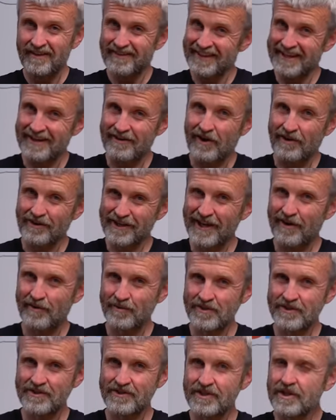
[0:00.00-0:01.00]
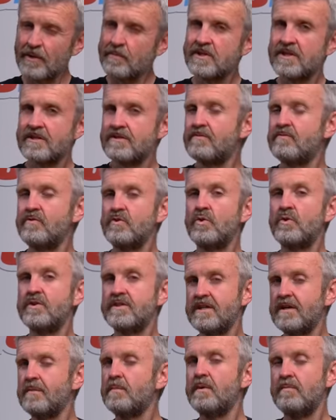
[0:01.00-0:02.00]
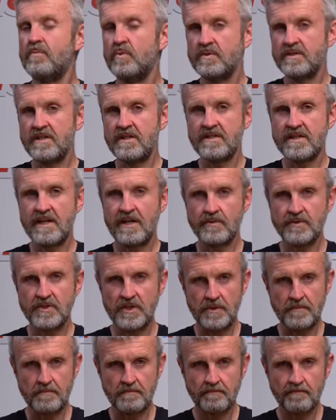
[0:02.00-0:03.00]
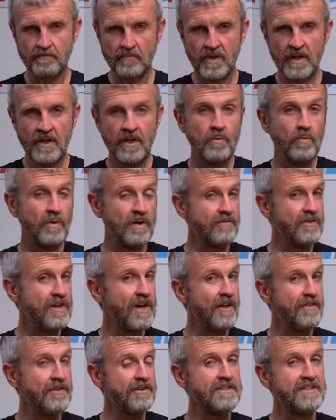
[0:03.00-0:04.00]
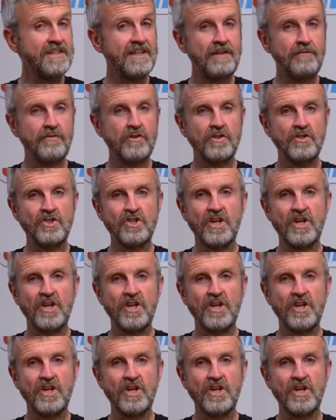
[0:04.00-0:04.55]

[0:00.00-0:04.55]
Now, I'll get onto the subject of noise in a bit more detail soon. One of the other significant